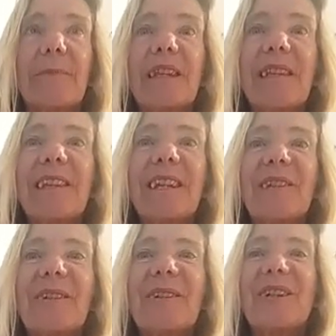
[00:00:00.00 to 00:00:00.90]

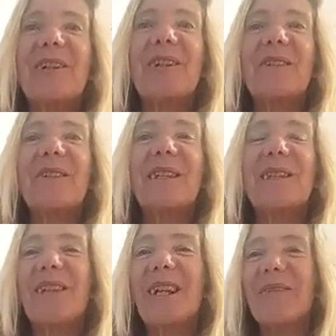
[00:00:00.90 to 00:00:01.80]
So do your friends a
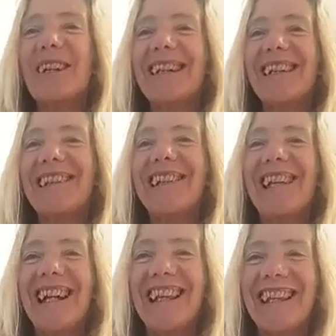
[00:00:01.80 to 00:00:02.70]
favor and
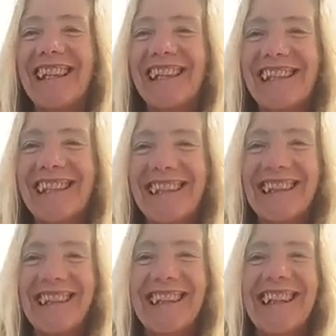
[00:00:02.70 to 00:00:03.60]
share this.
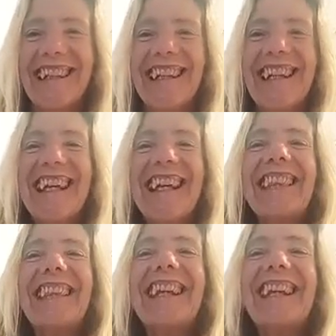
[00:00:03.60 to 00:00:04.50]

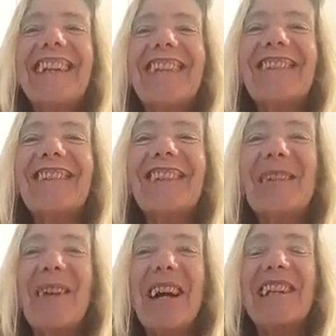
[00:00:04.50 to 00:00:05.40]
Thank you so
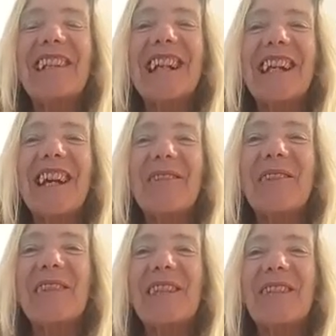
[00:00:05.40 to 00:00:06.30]
much, and I will
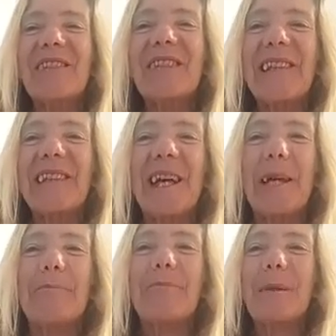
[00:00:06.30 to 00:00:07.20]
see you next
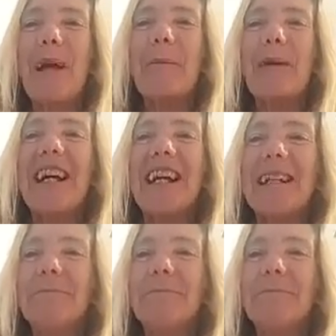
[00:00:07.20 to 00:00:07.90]
time. Bye-bye.